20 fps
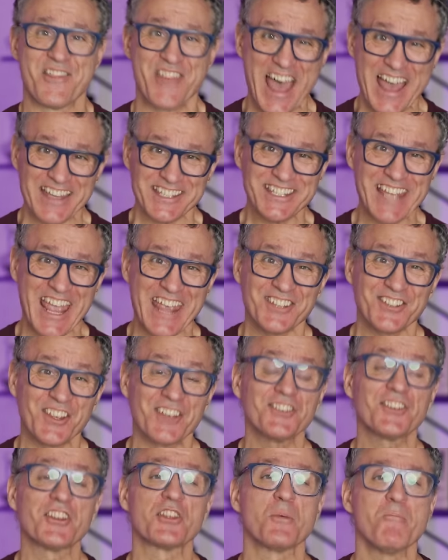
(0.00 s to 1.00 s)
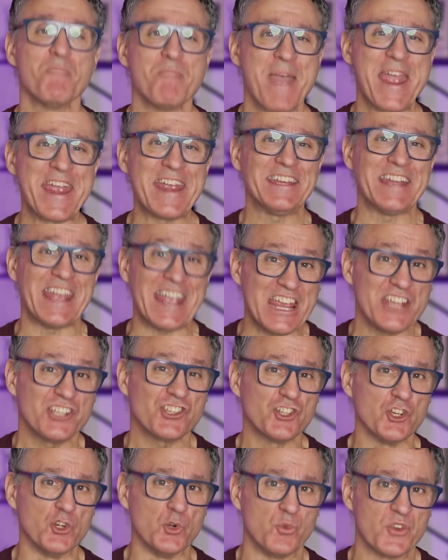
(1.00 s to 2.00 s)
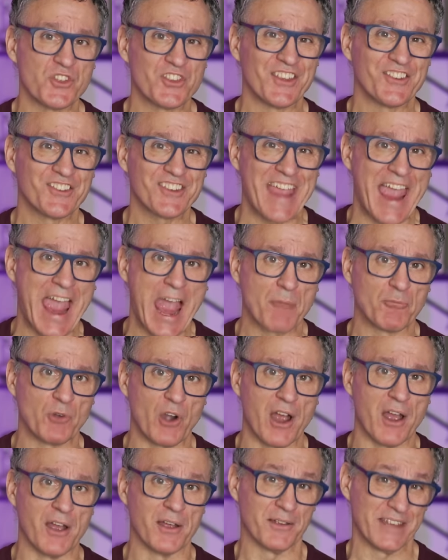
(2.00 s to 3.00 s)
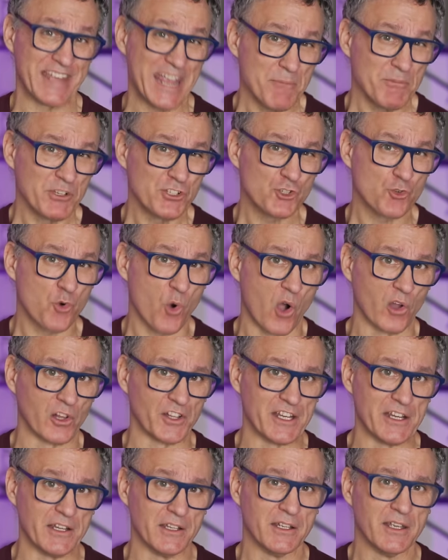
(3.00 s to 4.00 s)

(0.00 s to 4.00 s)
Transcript: That takes us to the main issue with this camera, image quality.